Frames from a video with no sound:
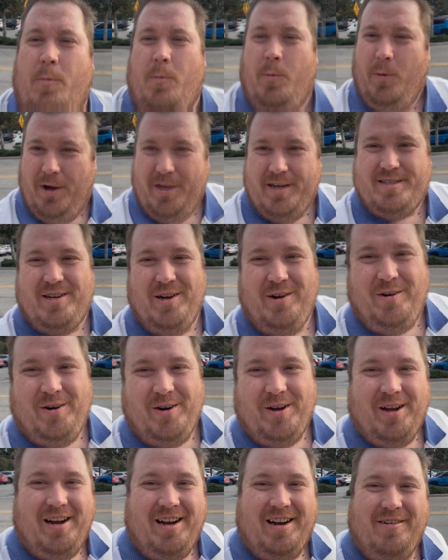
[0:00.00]
What's going
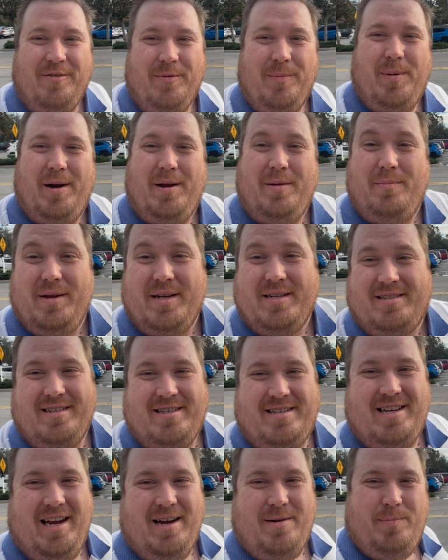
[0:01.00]
on, everybody? Mr.
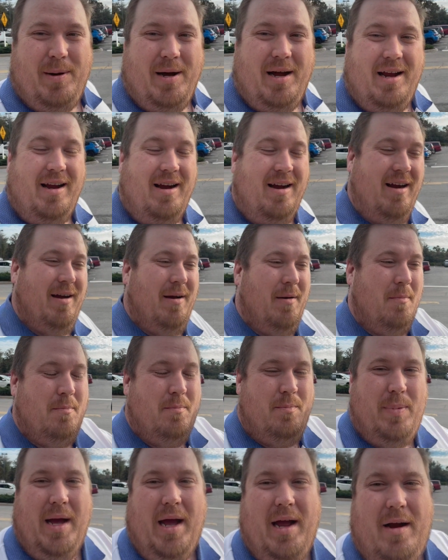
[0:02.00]
Techbot here. I'm
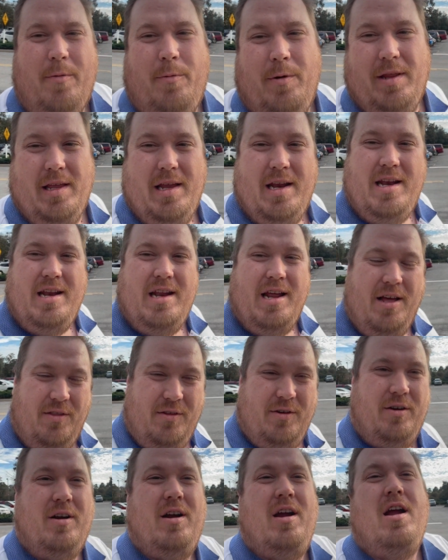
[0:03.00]
back with
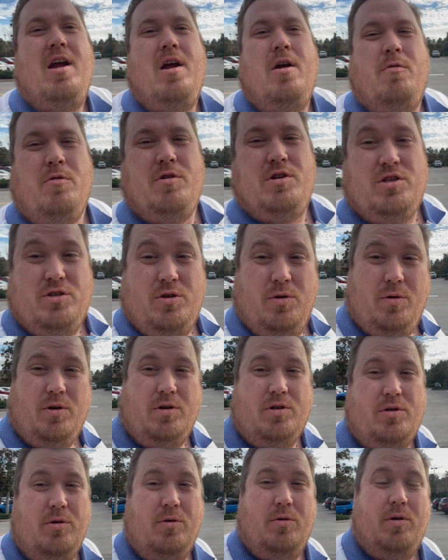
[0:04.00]
another
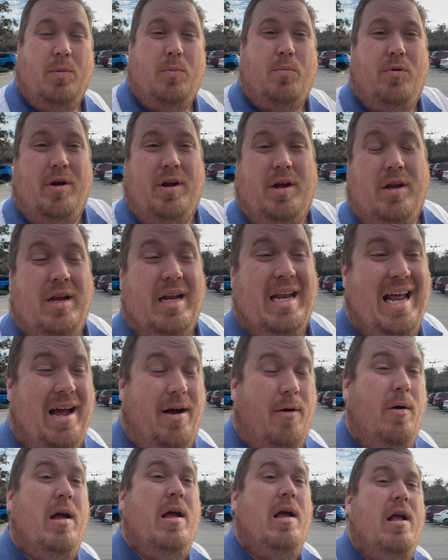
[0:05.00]
resort tour to bring you.
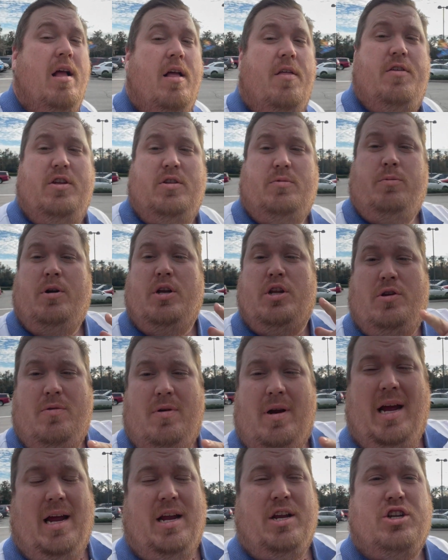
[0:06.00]
Now, this one you
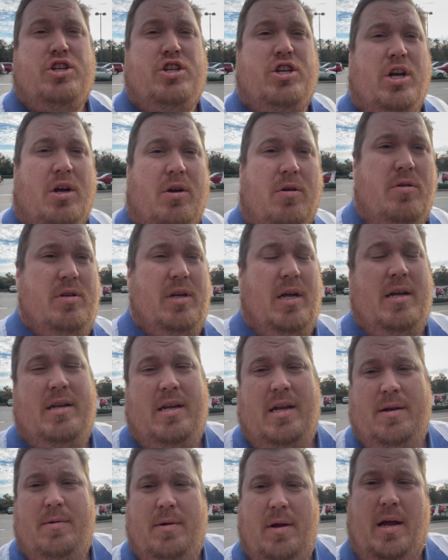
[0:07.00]
guys chose. I
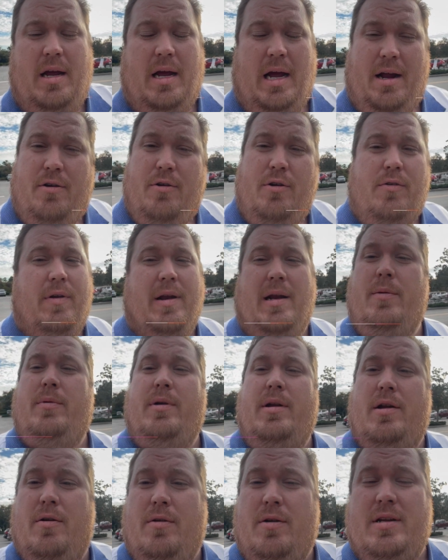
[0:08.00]
don't know if
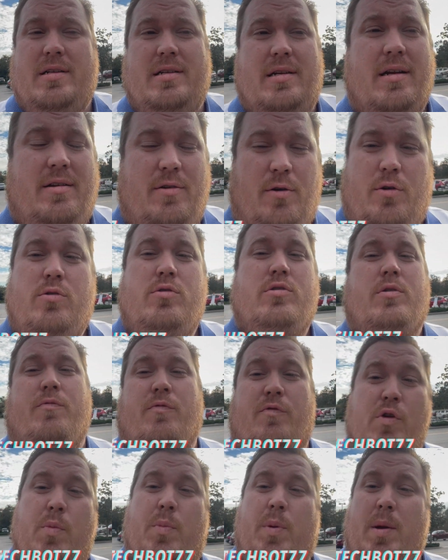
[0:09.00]
anyone noticed. Well, a
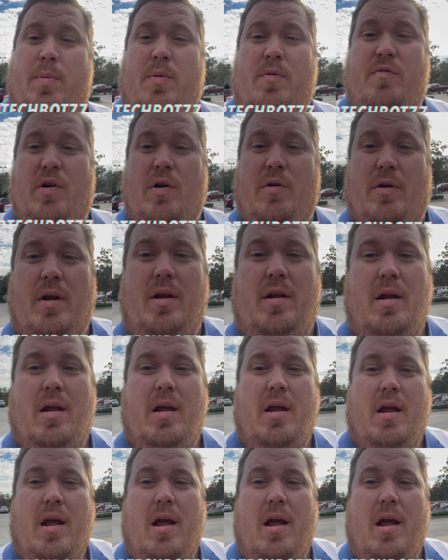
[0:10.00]
few people voted,